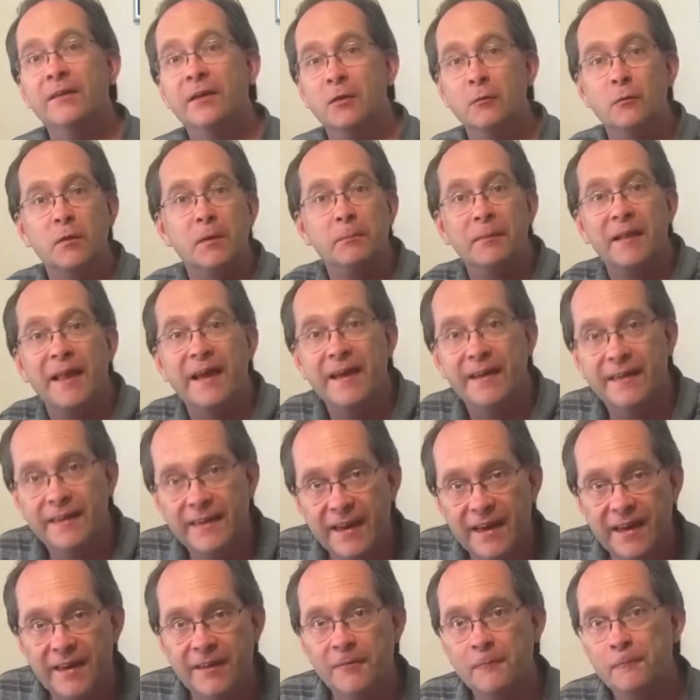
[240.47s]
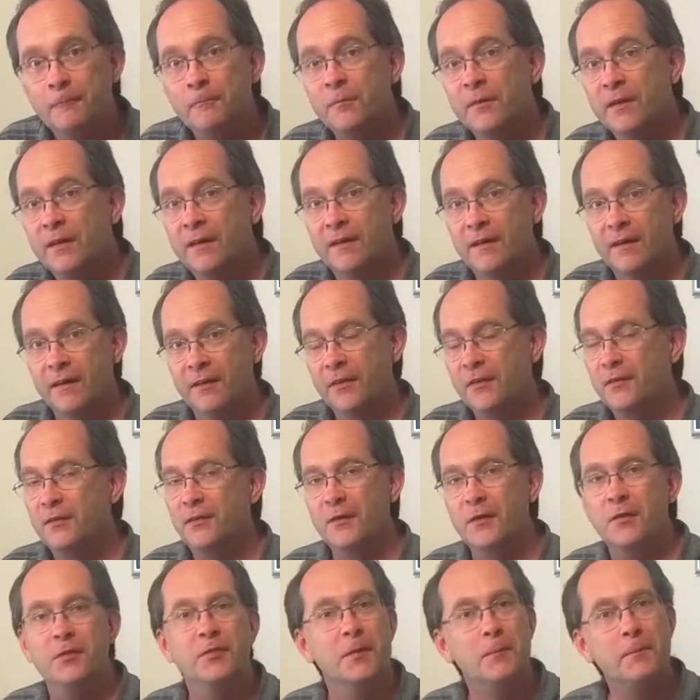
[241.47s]
Can we play again?"
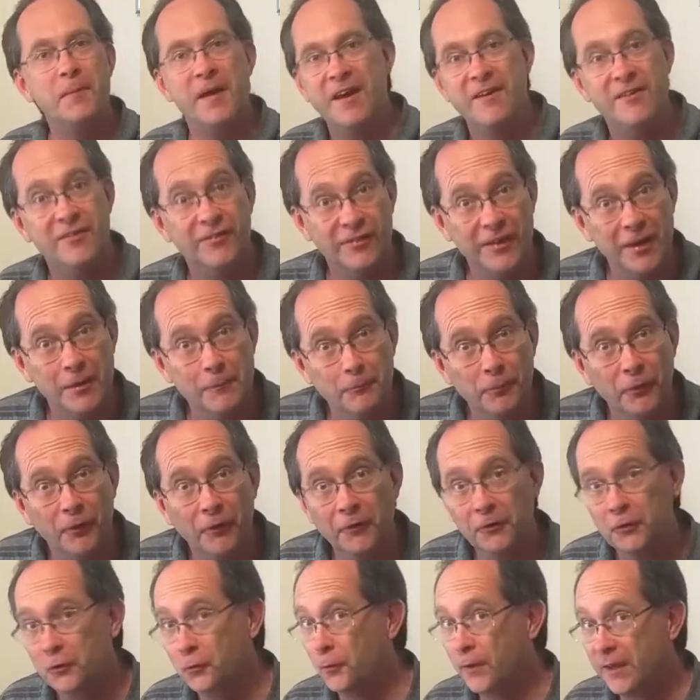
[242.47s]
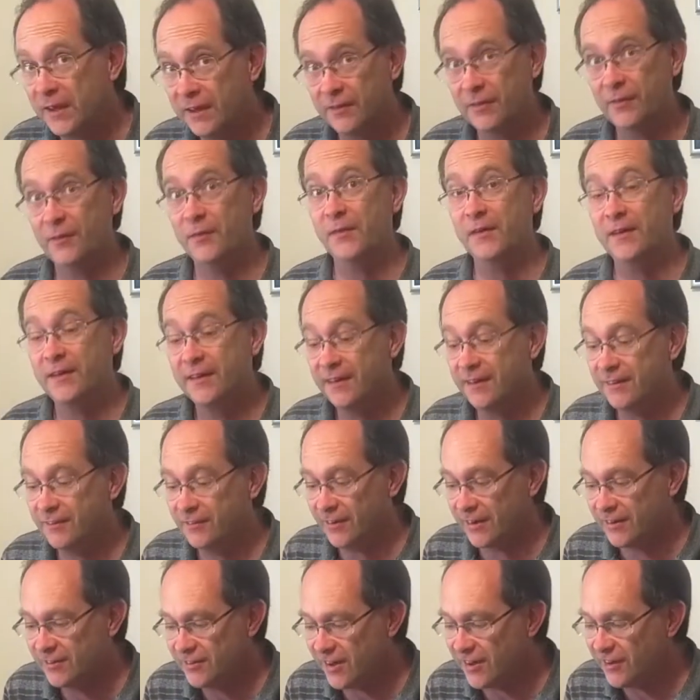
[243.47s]
The parents get bored quicker than the
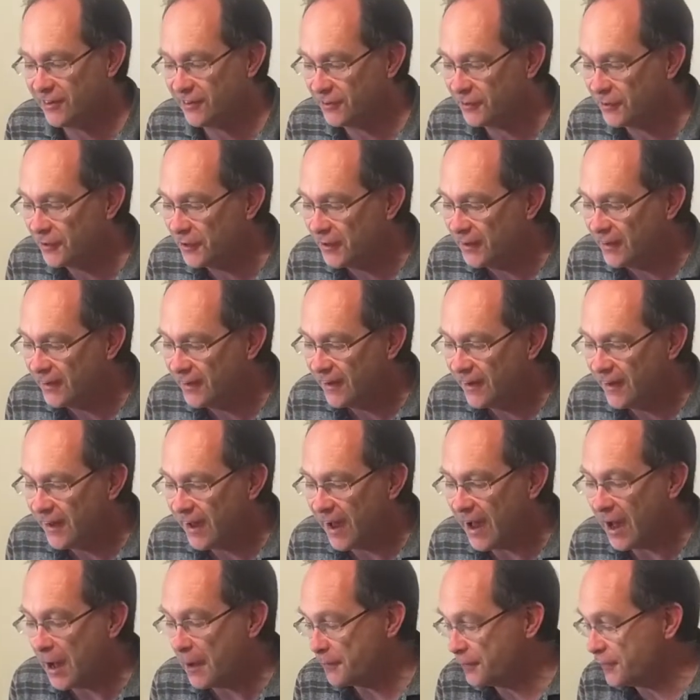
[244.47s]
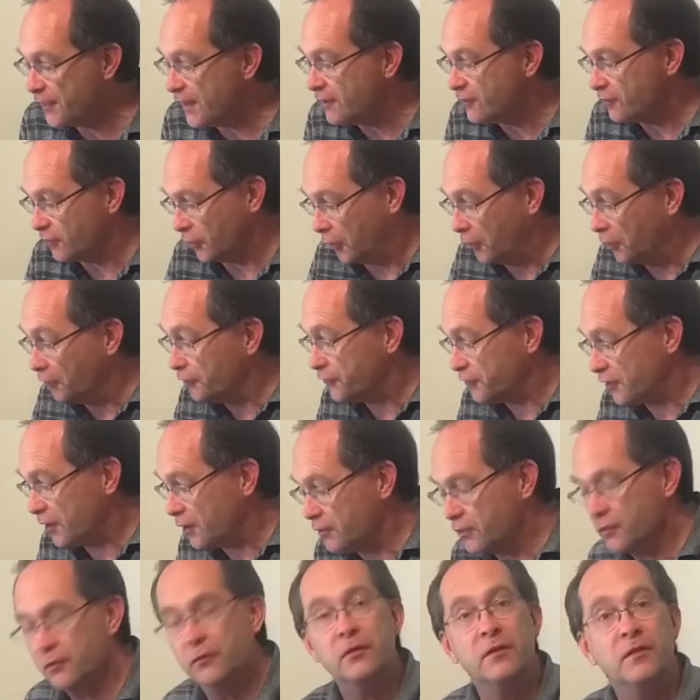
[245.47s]
kids, I tell you. There's
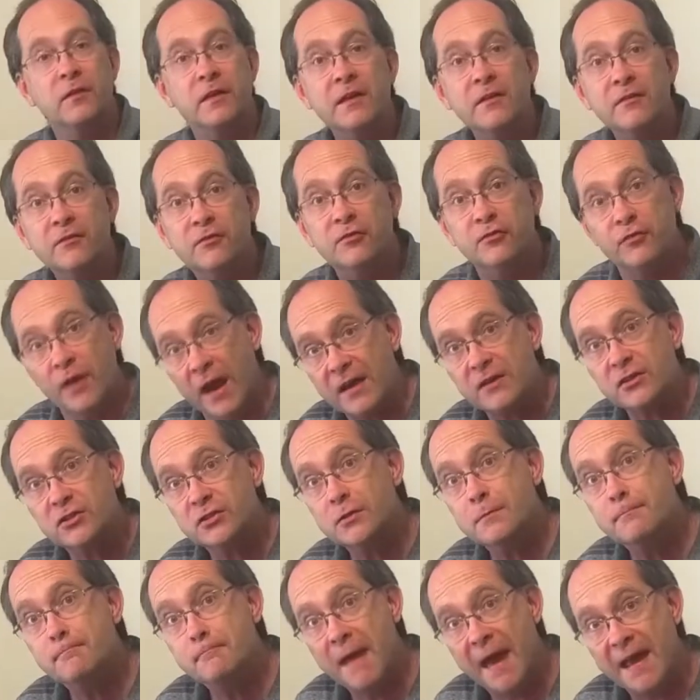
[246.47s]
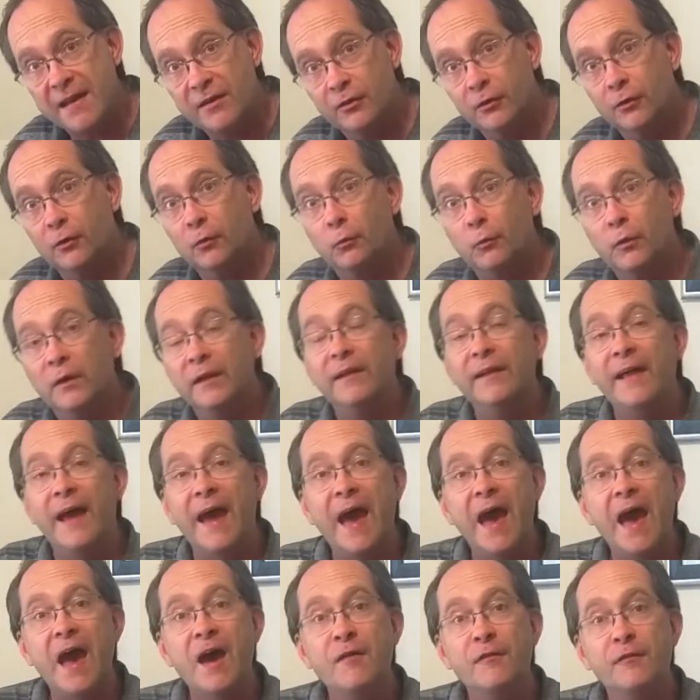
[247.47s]
also the instruction manual will
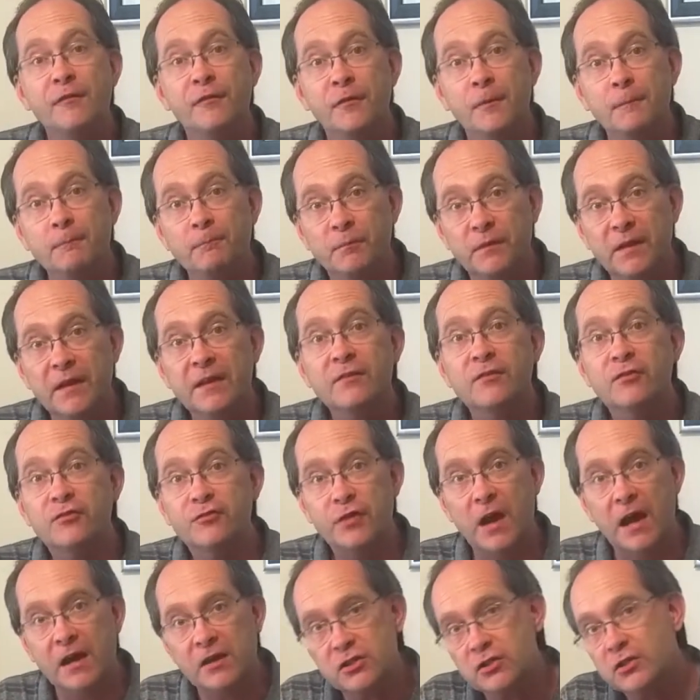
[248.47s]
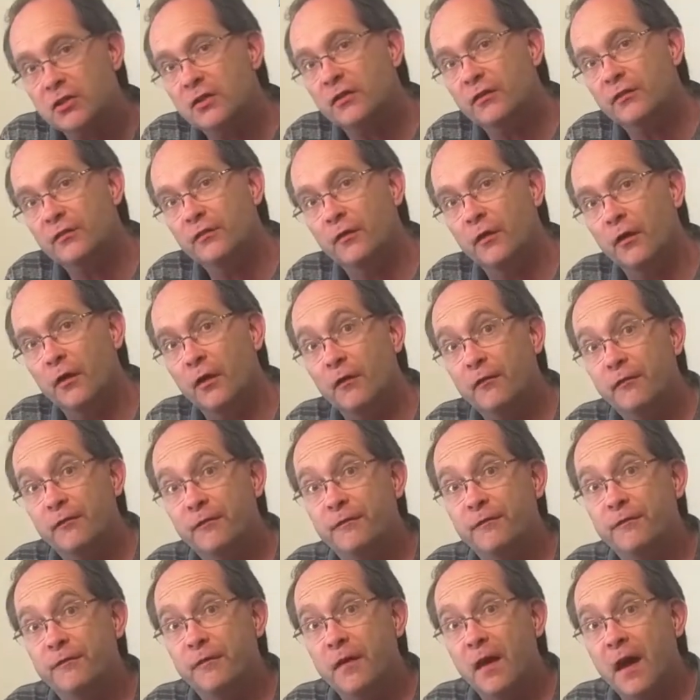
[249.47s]
have instructions for
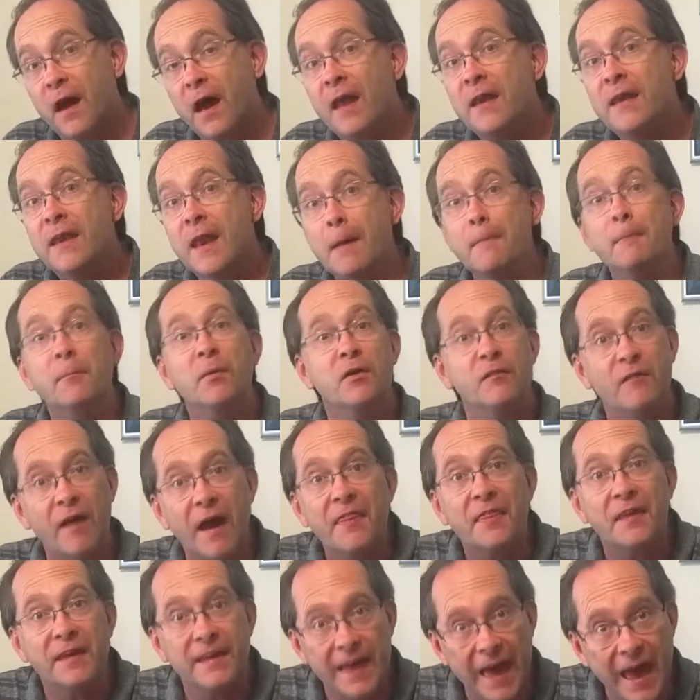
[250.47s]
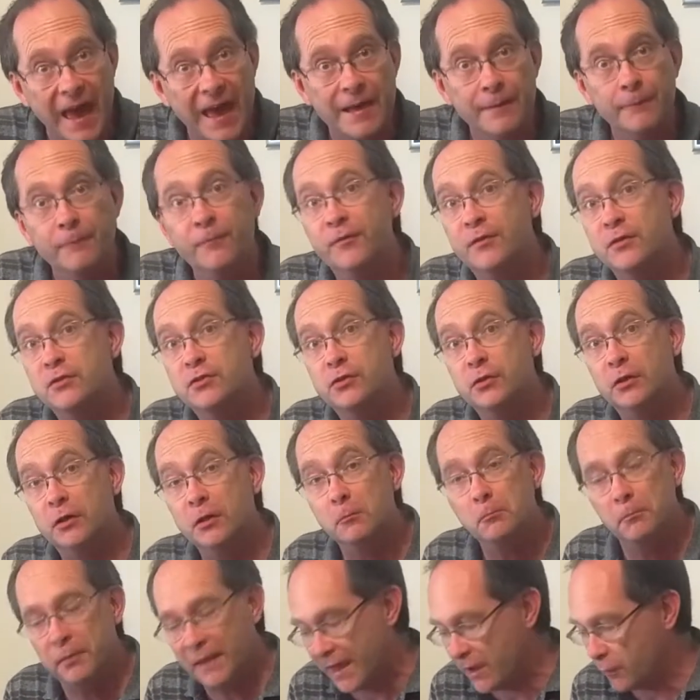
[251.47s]
a number of other games that you
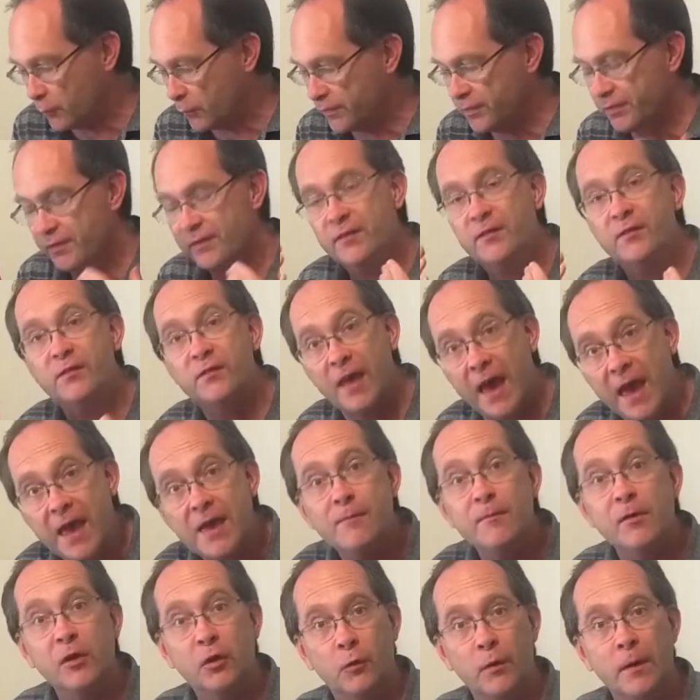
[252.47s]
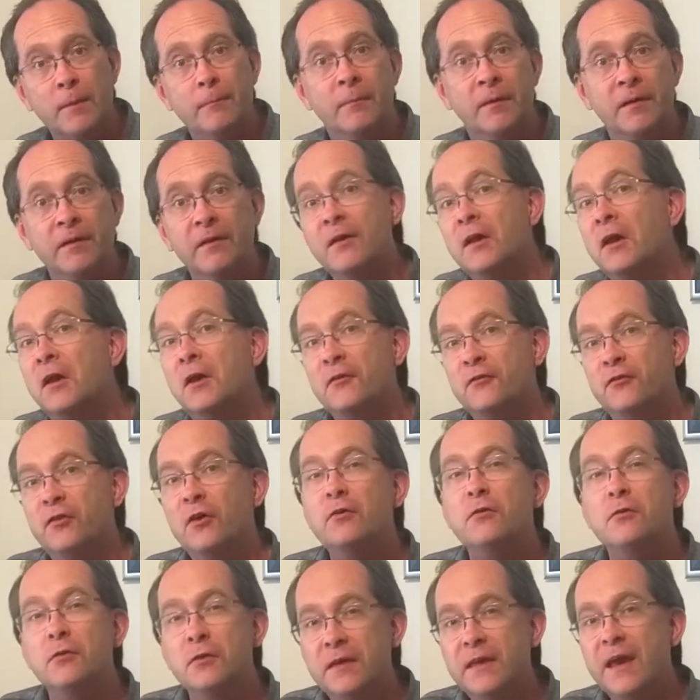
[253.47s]
can play with the same equipment. So
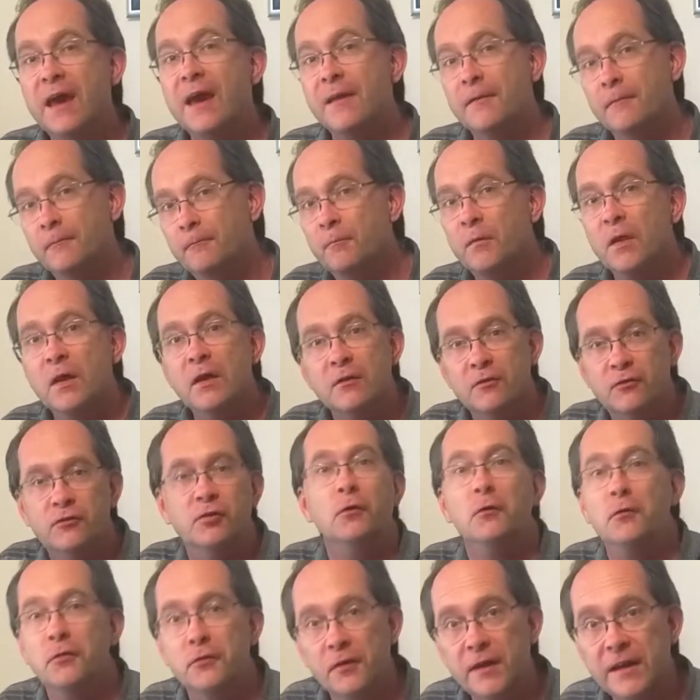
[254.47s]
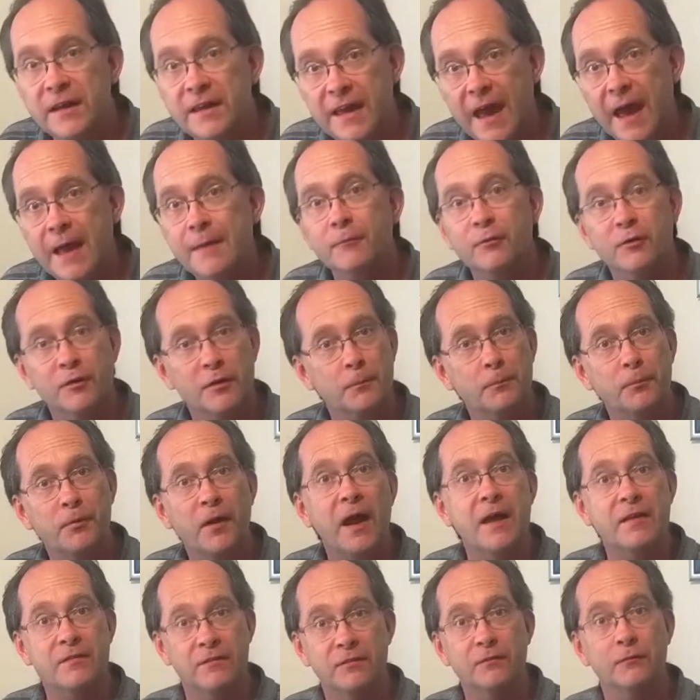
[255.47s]
you get 2 or 3 games for the
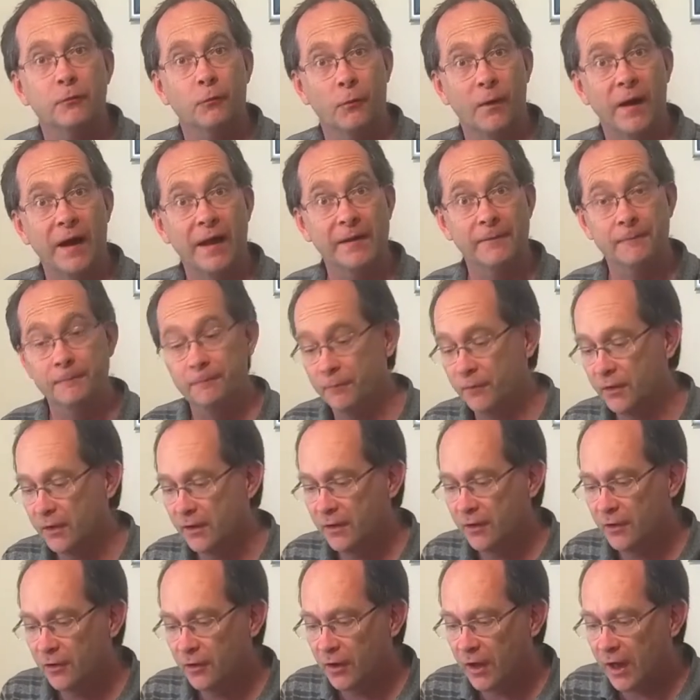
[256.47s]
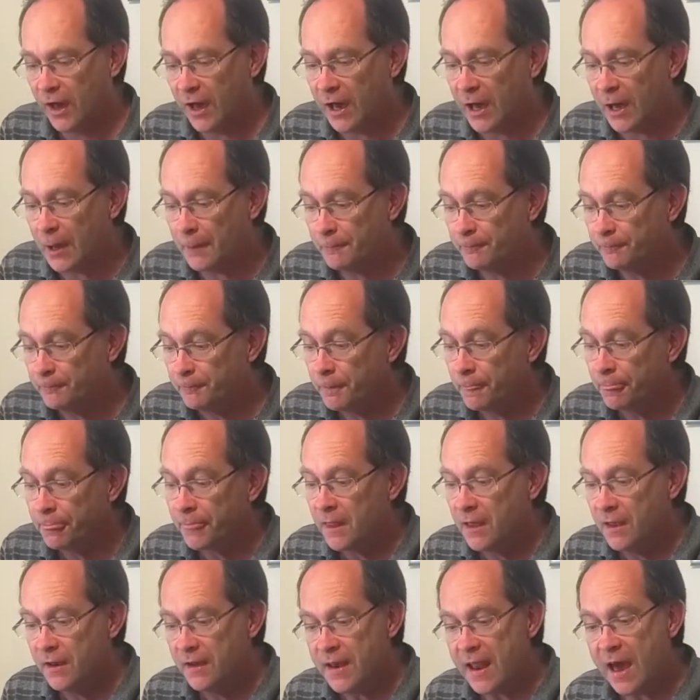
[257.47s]
price of 1.
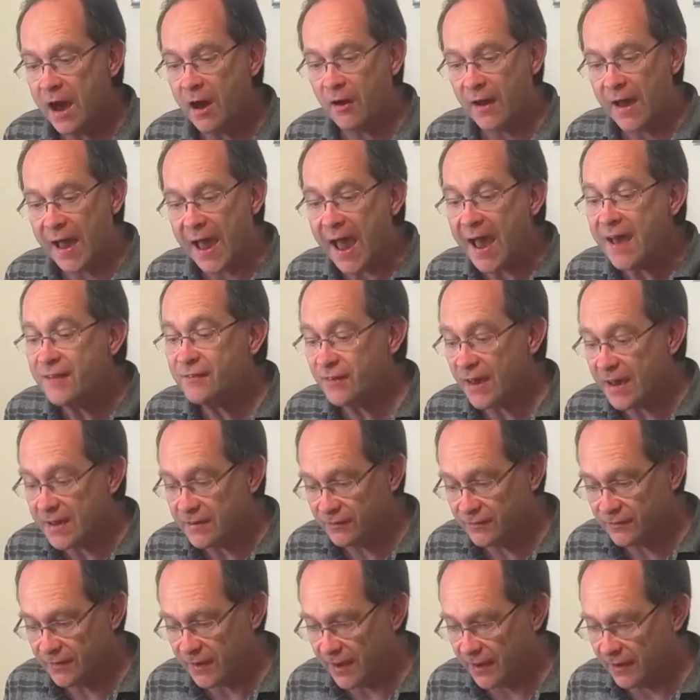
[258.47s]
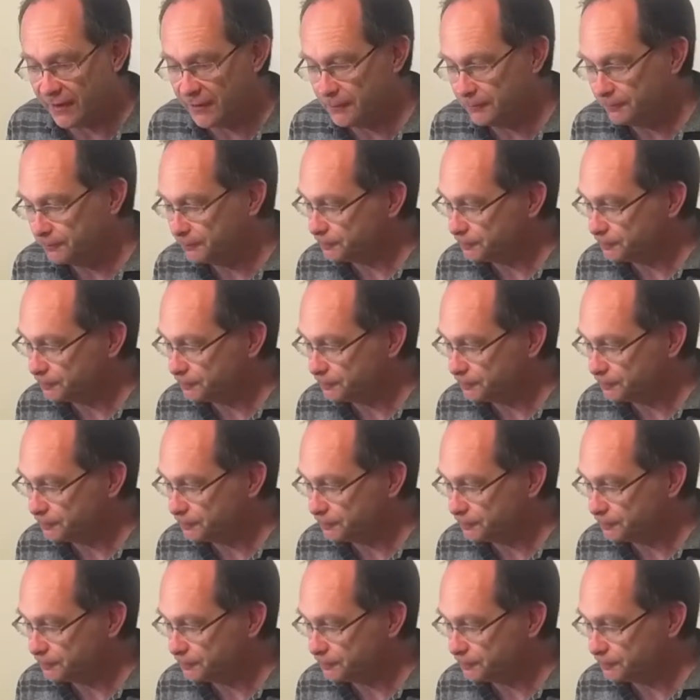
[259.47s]
Now, as I said,